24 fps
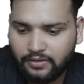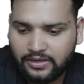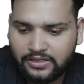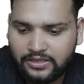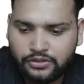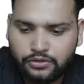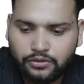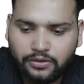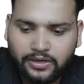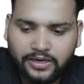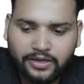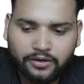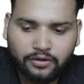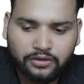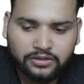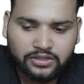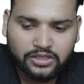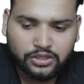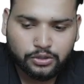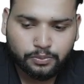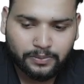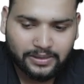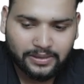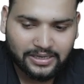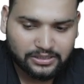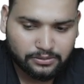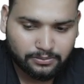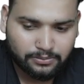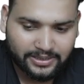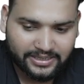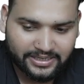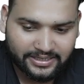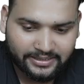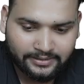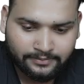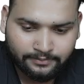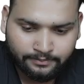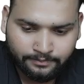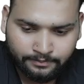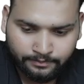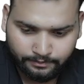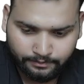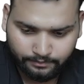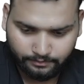Once you click on this plus button,